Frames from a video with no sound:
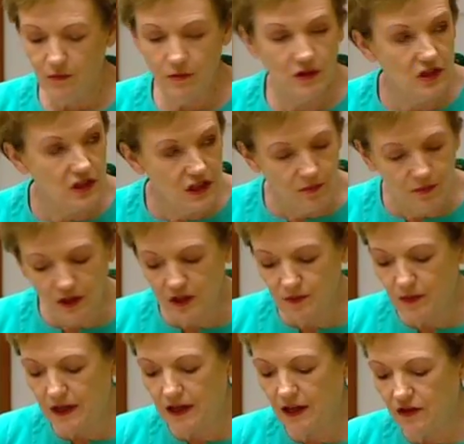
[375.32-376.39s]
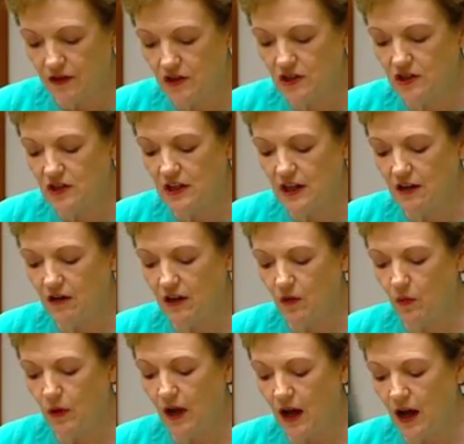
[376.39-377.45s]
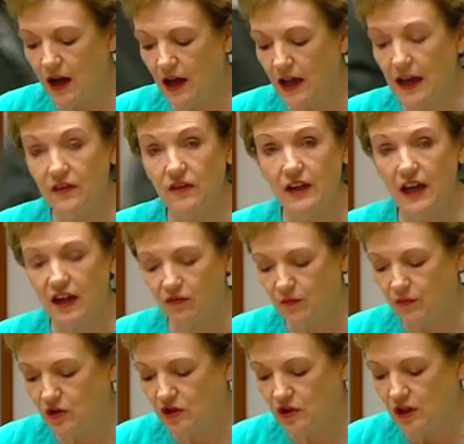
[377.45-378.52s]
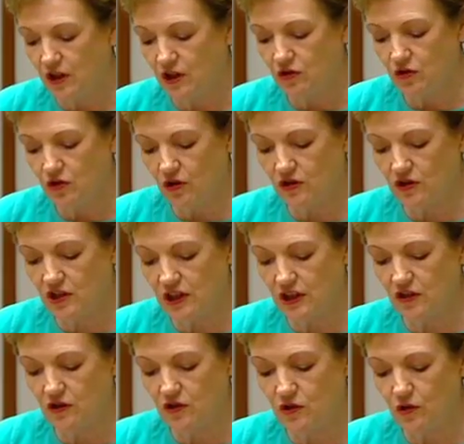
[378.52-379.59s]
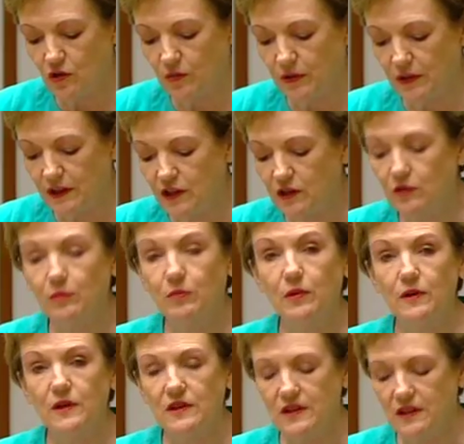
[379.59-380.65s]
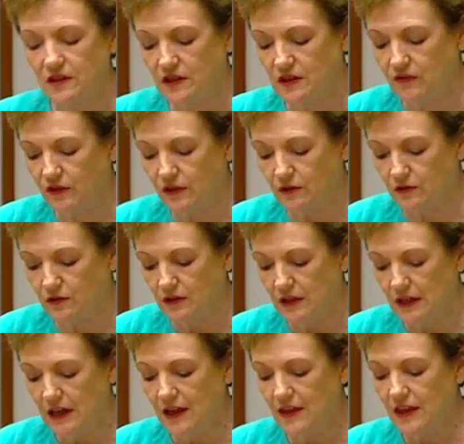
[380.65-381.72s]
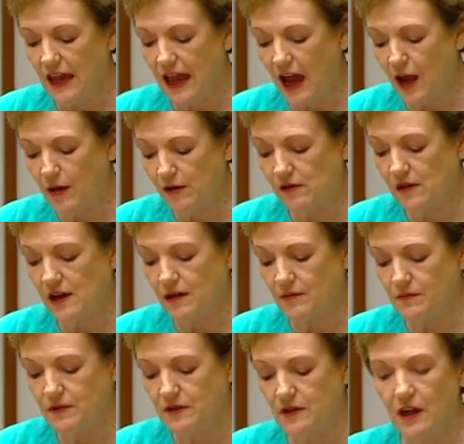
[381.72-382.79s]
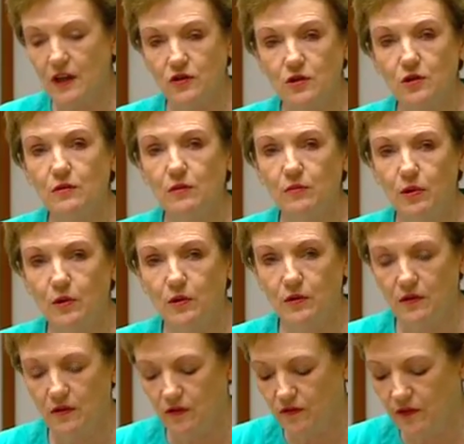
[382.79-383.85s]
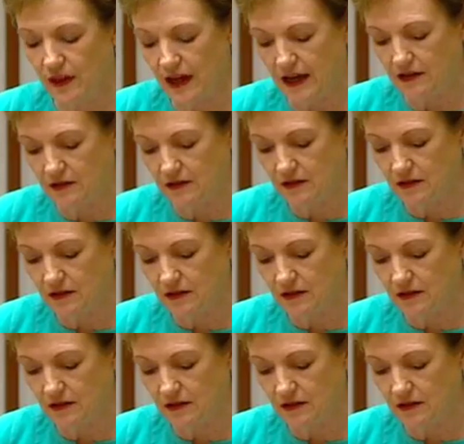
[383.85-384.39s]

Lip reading: Mr Deputy Speaker, this is an area where I and the government do not seek to score political points in this field. The outcomes are too important for that.